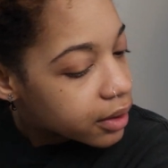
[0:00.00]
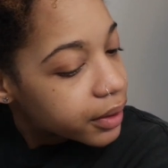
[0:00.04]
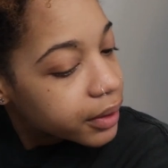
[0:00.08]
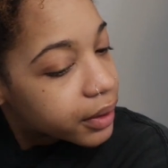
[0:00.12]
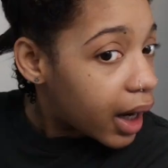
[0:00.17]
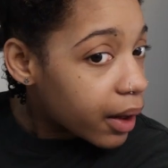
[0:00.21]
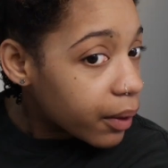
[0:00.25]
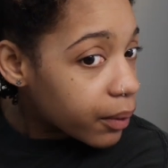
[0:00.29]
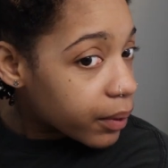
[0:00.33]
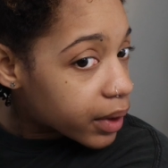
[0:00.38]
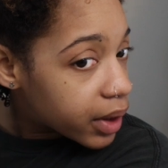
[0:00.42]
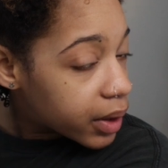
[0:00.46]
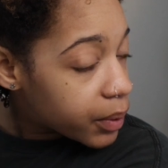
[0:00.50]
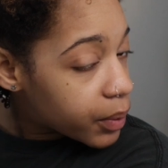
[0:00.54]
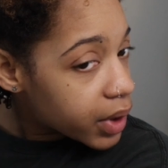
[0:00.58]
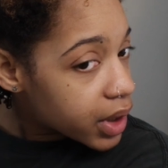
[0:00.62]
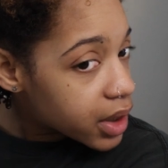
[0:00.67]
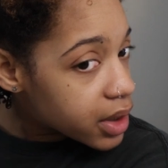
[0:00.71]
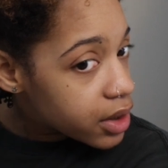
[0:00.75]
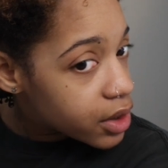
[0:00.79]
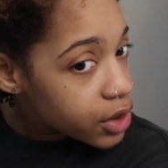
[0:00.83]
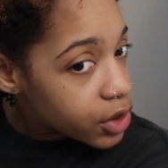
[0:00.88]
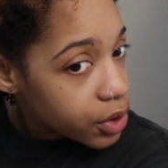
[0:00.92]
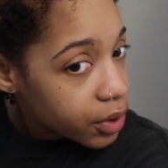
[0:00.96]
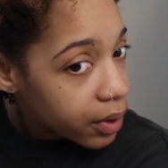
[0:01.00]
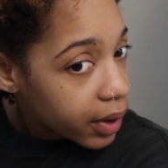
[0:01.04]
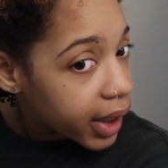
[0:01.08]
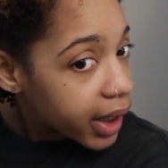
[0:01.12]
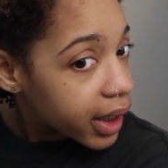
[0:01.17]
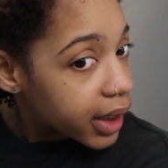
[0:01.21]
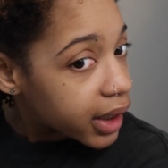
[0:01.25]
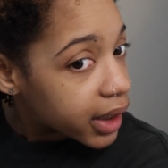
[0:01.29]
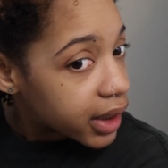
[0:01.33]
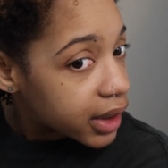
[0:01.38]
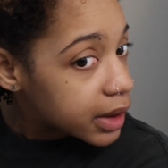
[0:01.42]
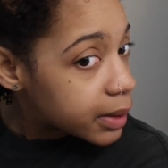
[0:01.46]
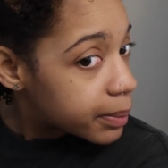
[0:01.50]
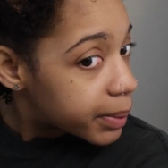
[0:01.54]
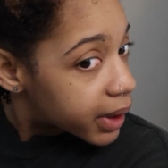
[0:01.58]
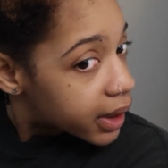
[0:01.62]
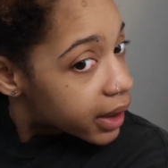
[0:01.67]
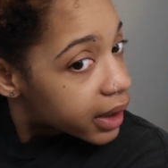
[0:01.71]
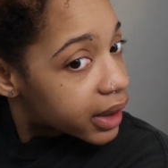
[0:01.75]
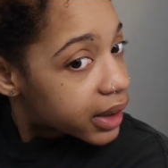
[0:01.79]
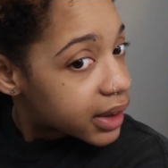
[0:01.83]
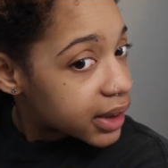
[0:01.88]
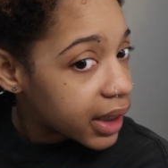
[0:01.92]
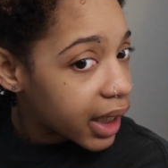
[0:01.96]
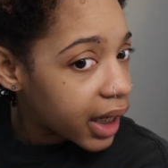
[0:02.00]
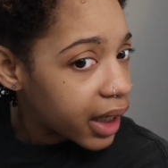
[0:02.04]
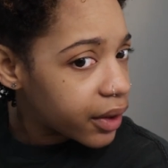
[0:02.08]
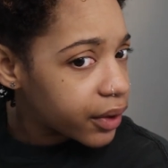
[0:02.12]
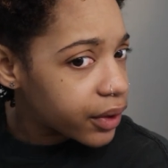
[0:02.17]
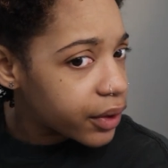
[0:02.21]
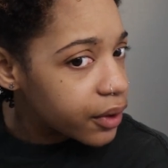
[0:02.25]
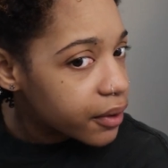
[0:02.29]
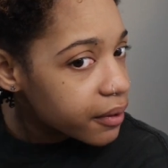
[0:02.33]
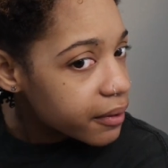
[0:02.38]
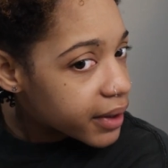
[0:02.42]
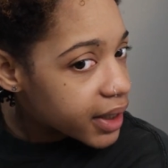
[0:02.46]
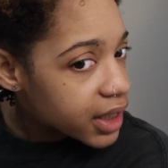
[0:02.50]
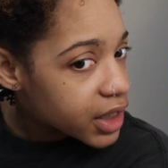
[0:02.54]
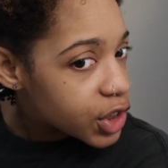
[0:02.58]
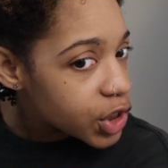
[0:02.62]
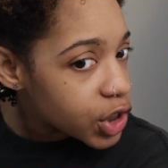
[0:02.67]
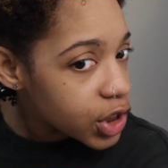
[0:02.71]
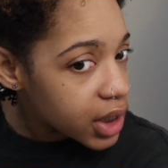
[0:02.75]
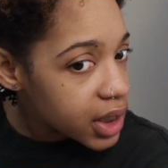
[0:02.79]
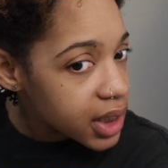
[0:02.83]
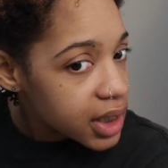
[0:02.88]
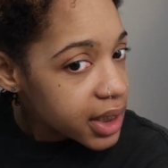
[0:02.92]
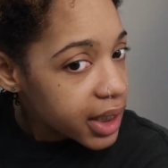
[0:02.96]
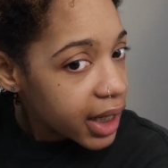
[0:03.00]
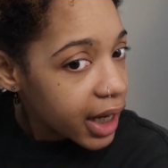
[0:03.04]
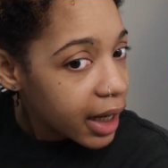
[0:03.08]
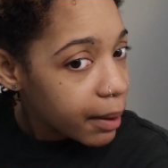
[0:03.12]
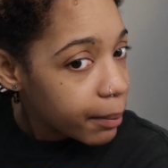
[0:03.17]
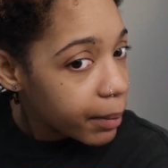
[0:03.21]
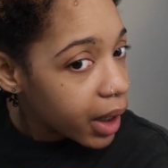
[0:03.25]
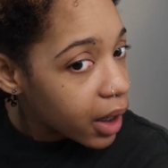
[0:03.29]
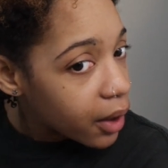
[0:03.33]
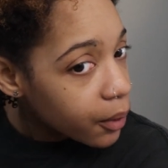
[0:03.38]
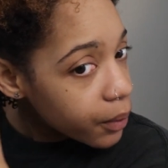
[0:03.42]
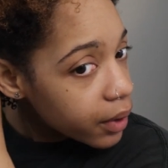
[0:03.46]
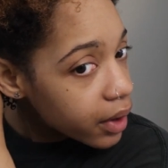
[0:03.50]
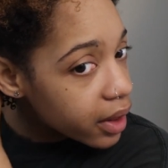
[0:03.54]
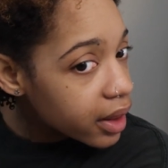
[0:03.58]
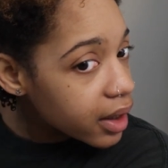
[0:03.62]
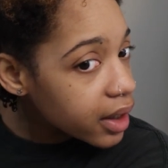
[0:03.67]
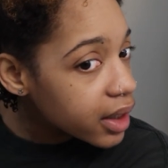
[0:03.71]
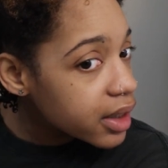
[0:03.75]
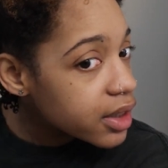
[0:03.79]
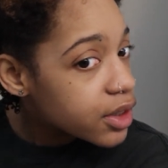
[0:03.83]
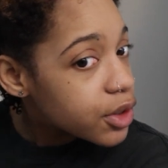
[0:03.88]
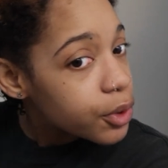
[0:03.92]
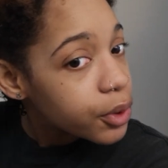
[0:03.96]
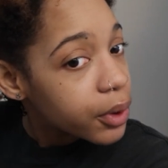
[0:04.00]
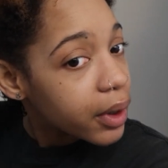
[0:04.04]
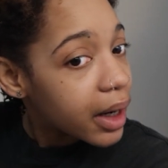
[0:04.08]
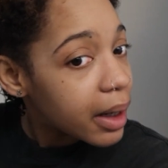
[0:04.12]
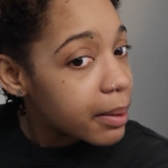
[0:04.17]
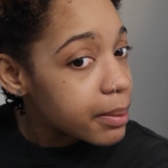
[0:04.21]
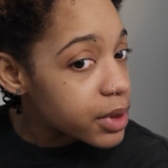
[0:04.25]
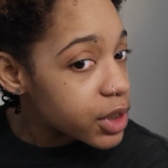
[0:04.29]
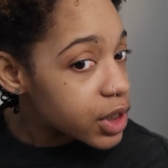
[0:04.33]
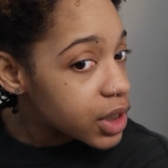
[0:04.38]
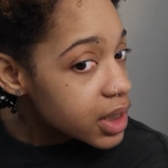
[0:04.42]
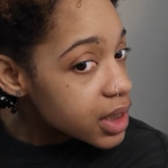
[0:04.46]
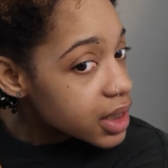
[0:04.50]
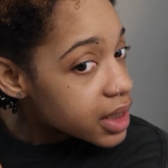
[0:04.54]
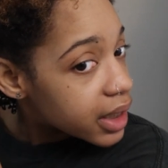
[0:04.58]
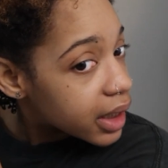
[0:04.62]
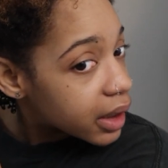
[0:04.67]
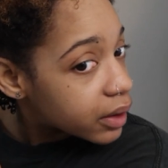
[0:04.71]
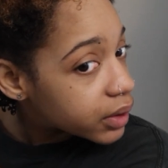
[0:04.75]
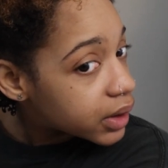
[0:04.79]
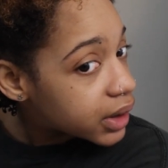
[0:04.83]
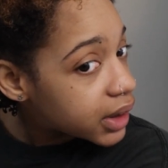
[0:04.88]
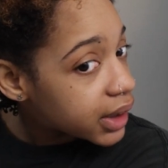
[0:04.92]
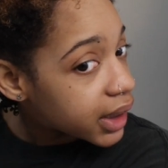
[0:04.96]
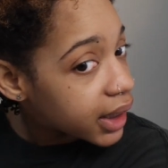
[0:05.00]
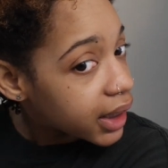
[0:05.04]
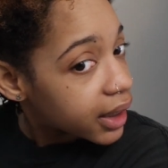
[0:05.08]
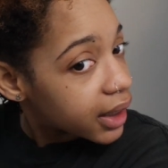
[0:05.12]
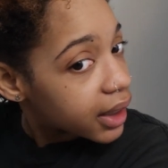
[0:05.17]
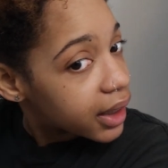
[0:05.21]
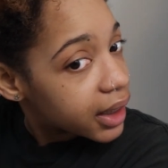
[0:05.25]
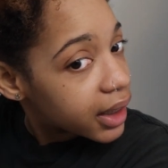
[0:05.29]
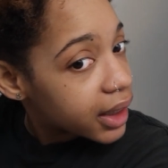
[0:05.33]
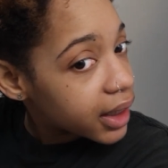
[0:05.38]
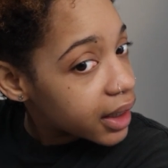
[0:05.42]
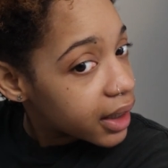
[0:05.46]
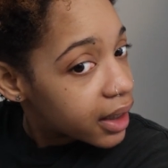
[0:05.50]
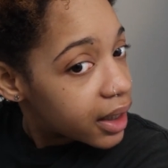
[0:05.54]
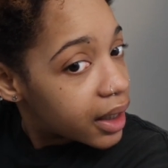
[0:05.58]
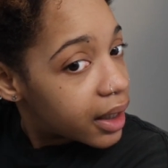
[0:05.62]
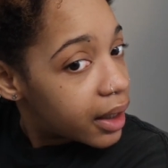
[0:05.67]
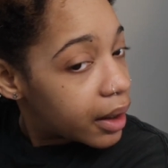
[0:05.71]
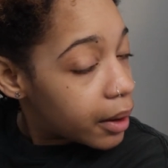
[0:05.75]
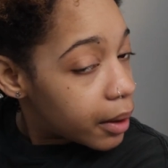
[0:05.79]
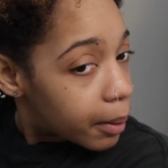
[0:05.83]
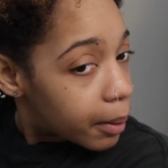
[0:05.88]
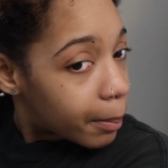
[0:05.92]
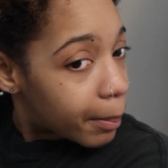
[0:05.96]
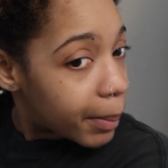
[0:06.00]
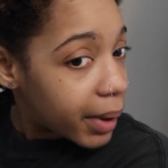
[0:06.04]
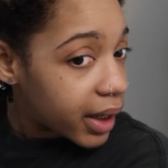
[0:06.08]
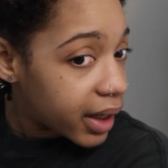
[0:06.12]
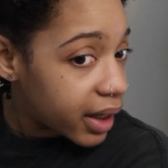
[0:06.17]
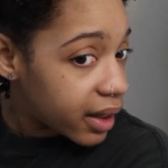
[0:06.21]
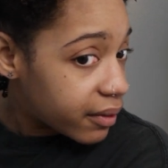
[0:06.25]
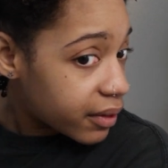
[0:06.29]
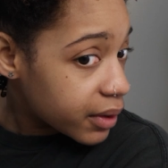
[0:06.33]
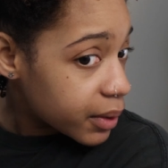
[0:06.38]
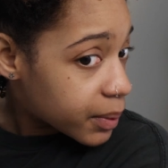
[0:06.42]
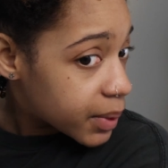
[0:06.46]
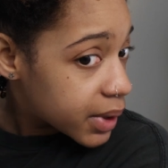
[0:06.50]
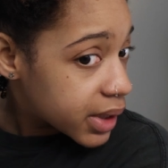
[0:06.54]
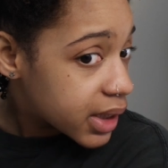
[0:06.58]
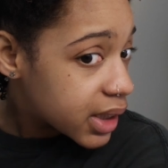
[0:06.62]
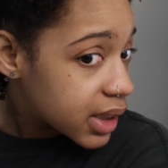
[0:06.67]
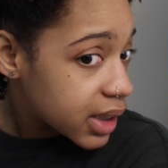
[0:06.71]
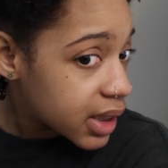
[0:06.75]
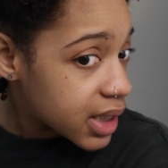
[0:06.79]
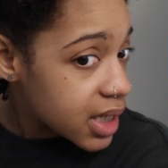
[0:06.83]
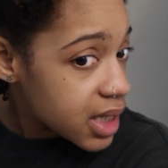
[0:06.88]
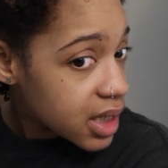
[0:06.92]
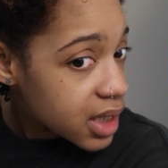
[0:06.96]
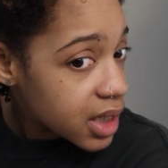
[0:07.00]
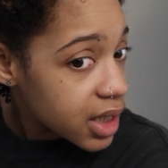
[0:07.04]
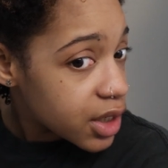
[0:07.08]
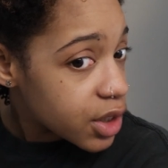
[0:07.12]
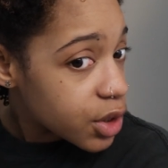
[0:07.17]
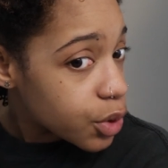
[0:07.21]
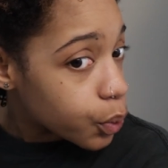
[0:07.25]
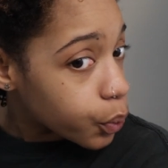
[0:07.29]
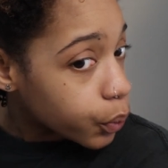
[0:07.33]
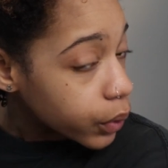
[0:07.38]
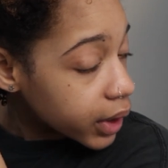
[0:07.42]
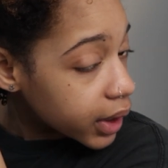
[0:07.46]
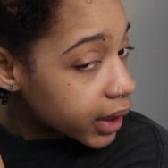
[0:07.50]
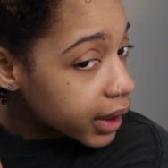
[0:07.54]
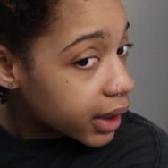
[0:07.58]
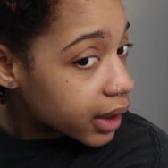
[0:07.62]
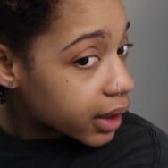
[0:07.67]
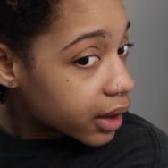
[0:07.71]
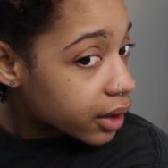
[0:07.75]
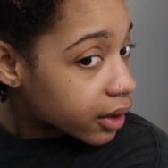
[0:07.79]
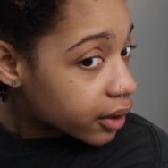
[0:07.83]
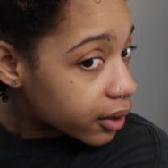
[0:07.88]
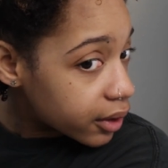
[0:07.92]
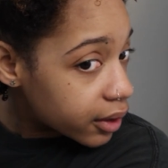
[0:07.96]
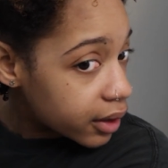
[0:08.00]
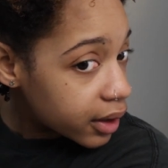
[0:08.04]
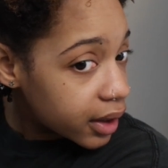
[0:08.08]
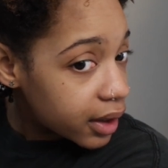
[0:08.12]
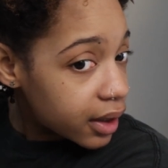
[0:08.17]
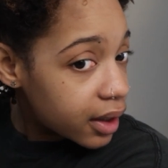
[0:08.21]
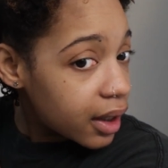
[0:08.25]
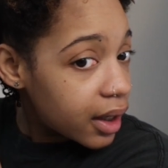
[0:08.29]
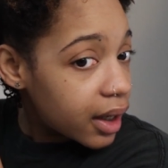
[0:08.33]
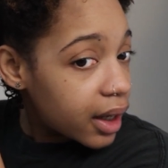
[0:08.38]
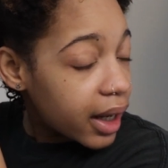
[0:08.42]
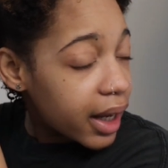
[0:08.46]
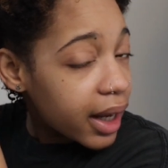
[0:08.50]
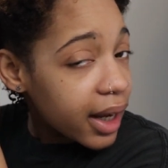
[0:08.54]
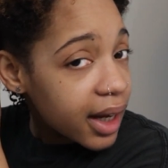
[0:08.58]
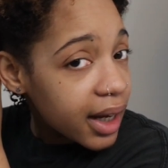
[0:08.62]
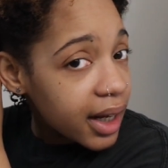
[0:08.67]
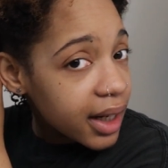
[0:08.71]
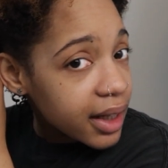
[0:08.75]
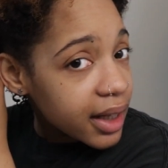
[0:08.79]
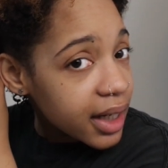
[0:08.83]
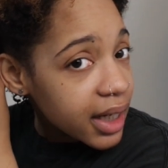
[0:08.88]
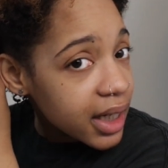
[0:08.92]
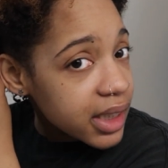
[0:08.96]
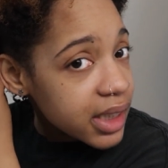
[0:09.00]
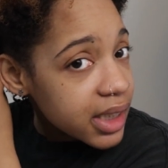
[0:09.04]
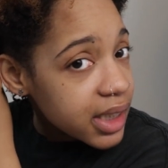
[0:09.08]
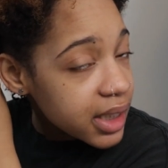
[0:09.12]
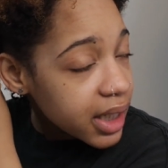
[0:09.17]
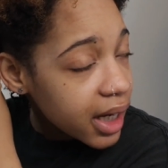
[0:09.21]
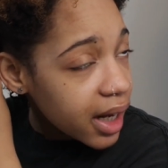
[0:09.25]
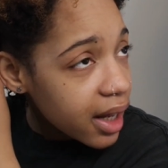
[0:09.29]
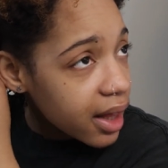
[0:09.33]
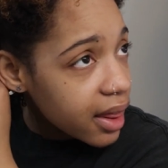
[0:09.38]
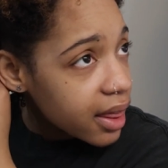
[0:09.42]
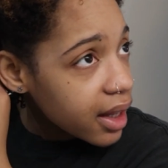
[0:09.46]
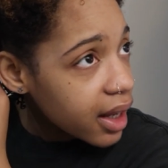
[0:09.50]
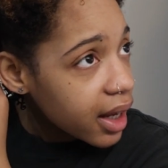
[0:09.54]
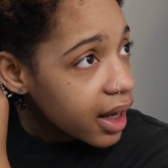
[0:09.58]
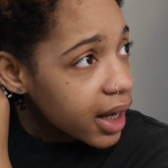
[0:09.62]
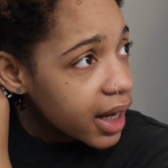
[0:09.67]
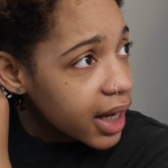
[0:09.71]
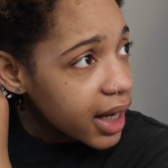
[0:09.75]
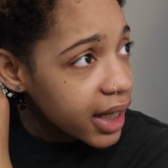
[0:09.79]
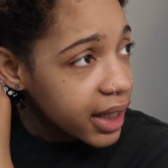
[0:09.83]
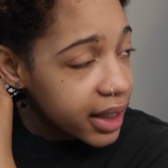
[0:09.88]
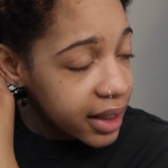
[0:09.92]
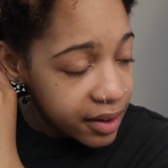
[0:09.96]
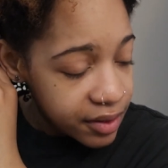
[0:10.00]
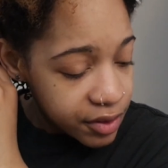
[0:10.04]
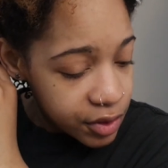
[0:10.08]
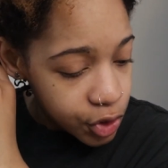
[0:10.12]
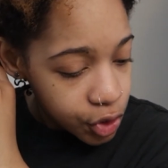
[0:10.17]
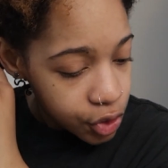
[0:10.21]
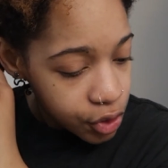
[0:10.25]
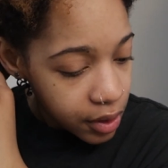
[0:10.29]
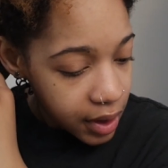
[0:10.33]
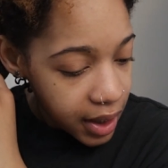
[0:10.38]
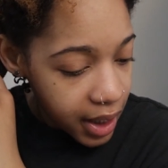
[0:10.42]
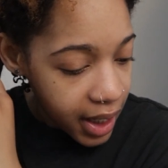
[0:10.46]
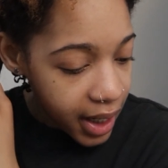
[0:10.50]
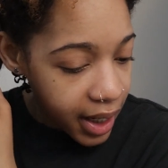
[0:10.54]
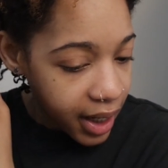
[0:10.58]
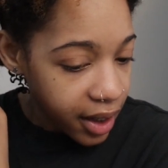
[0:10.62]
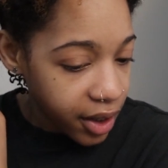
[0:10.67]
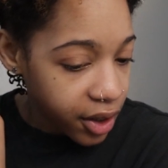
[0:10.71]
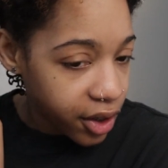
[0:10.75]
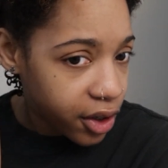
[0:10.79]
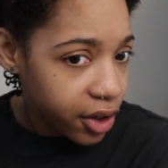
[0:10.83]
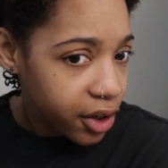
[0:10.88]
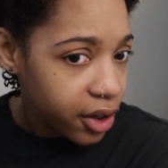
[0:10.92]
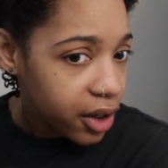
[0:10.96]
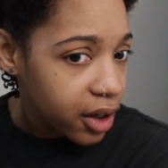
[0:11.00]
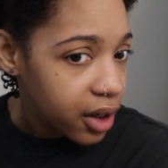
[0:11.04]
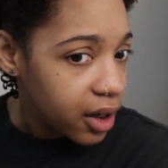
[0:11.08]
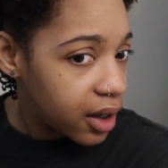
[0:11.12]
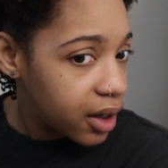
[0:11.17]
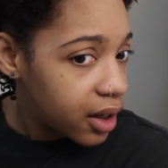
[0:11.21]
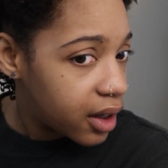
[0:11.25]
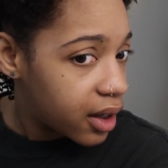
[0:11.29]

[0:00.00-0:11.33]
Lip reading: I really wanted to try this because I don't know if they just came out with this or I'm just now seeing it, but everyone says that it's really good, and they say that it gives your hair